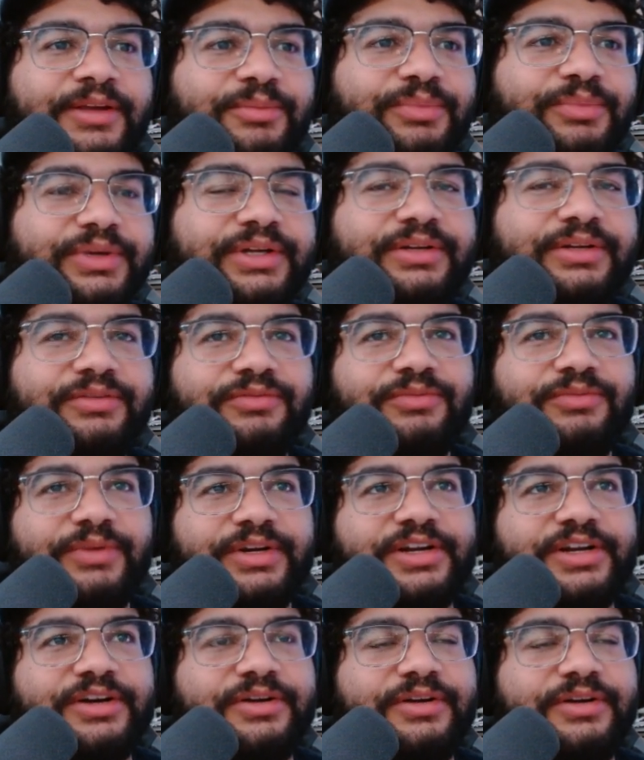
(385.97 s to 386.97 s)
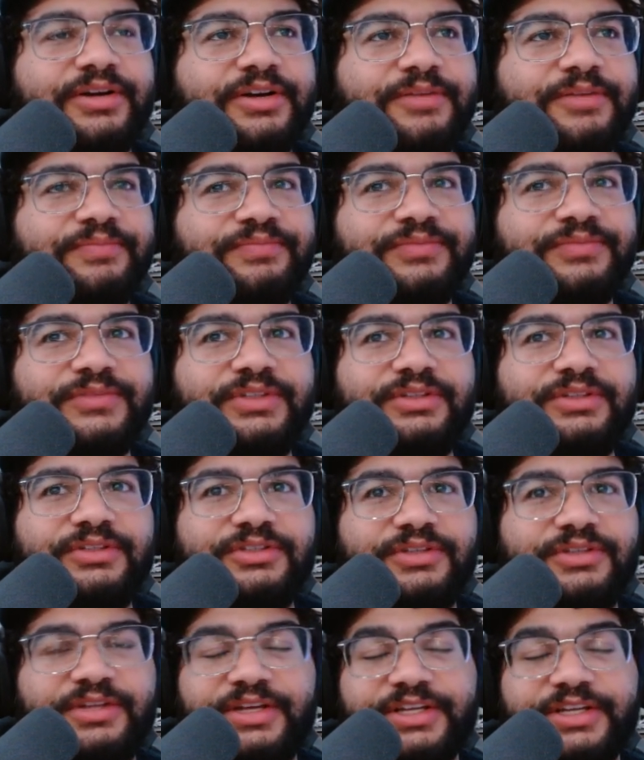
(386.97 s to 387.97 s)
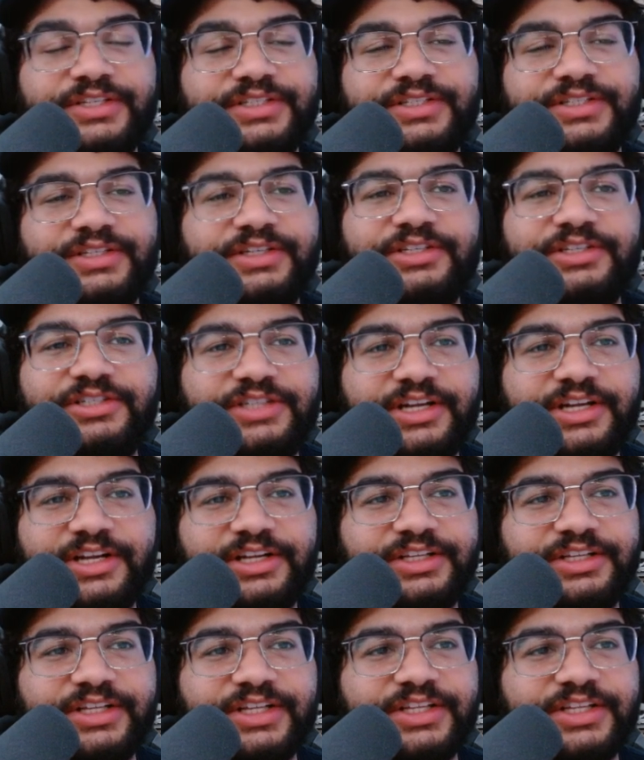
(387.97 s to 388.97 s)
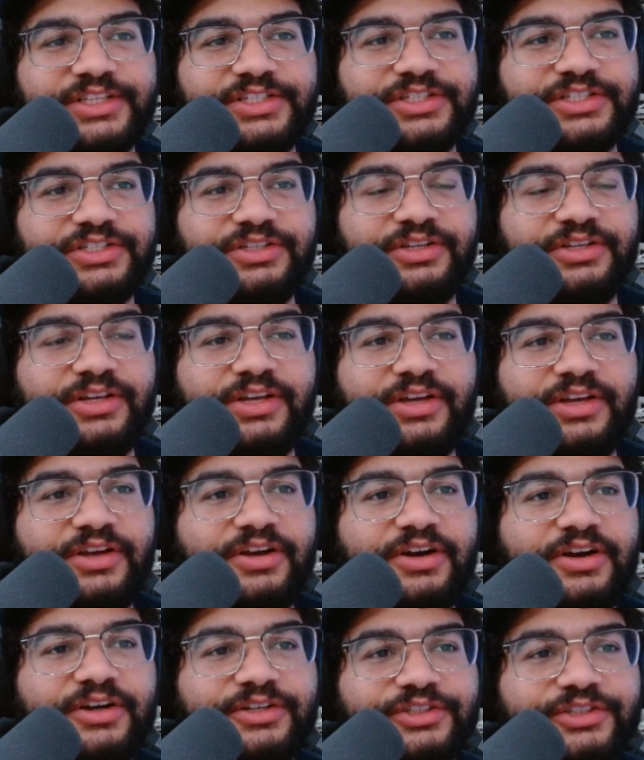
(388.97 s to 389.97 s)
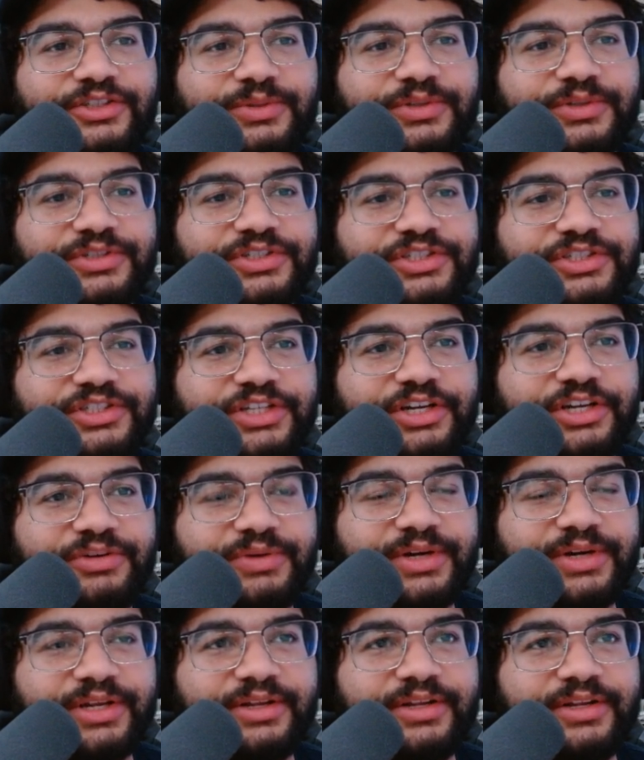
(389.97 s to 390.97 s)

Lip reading: But right now, because technically this is all it's doing is just generating